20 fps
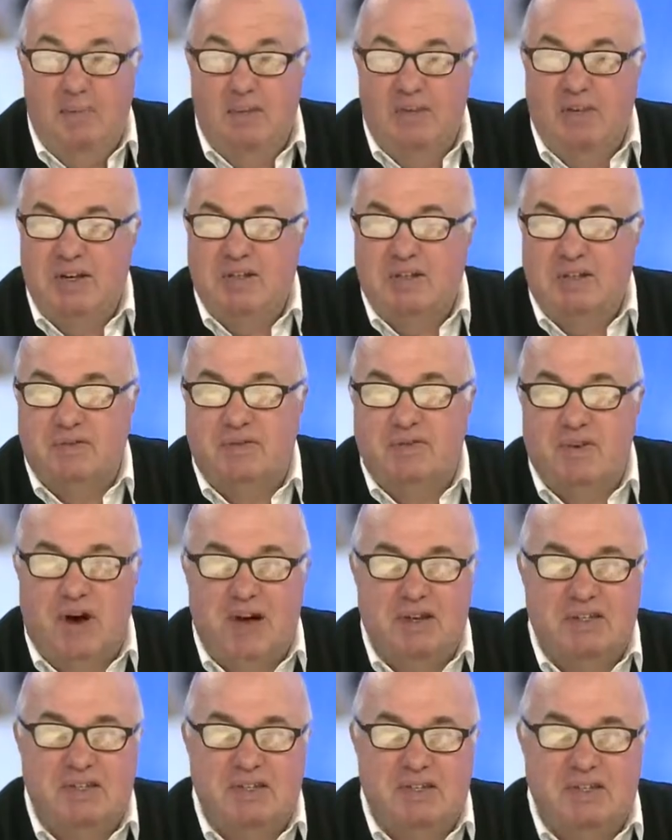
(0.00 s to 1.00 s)
These
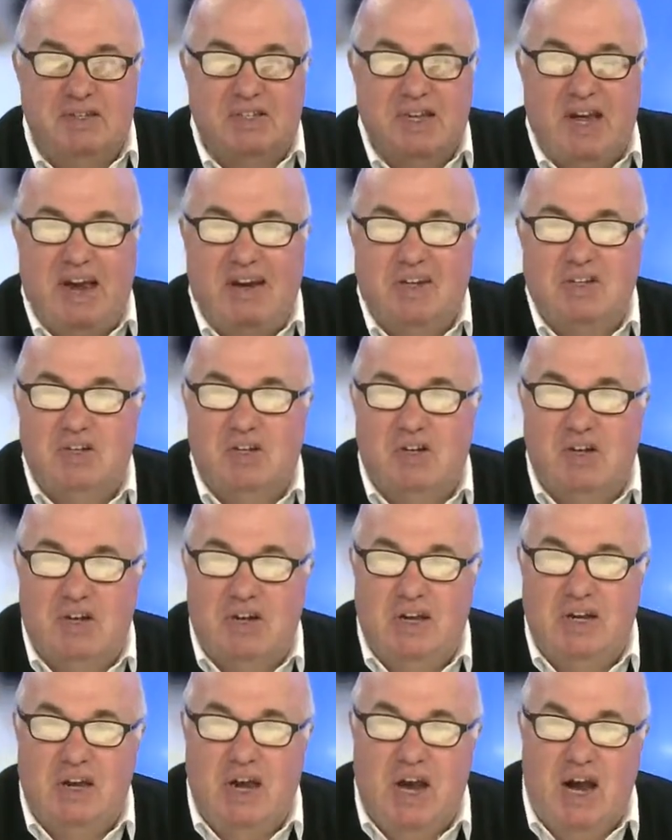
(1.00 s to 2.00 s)
devices
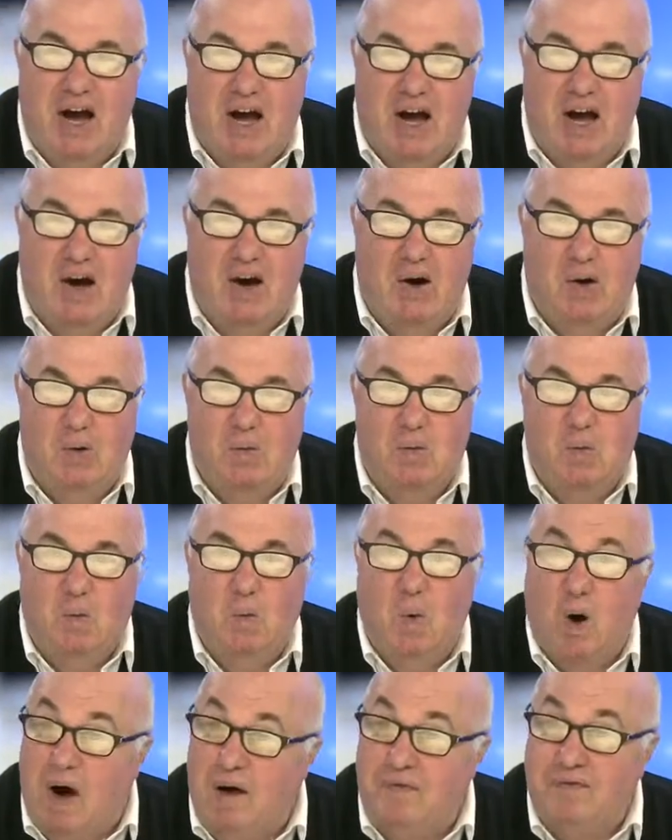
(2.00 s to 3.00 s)
actually are
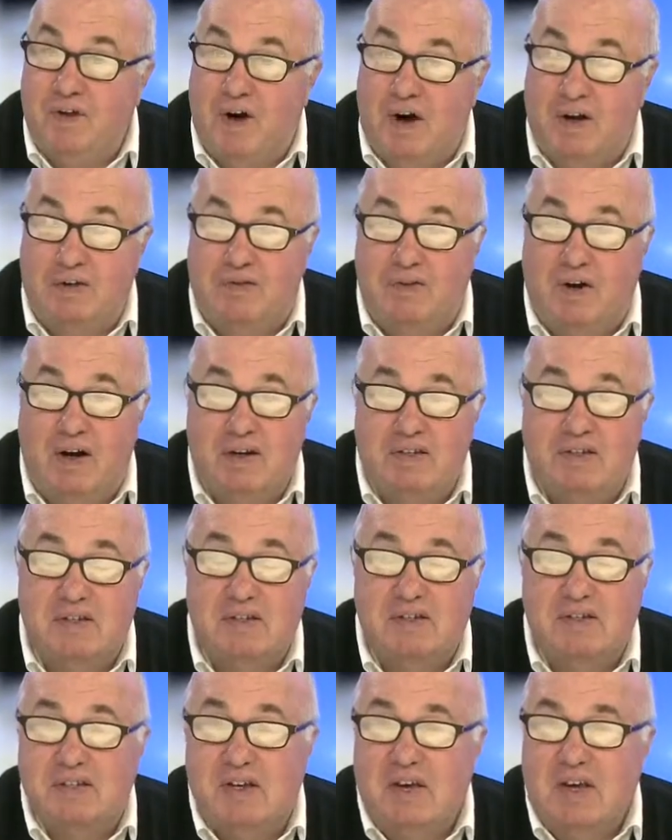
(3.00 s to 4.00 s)
Wi-Fi
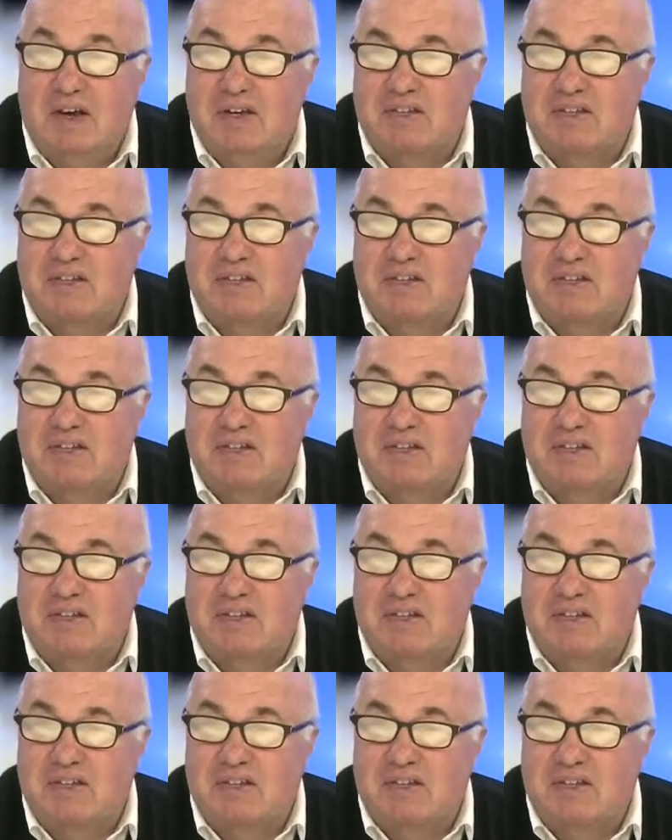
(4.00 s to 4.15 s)
devices,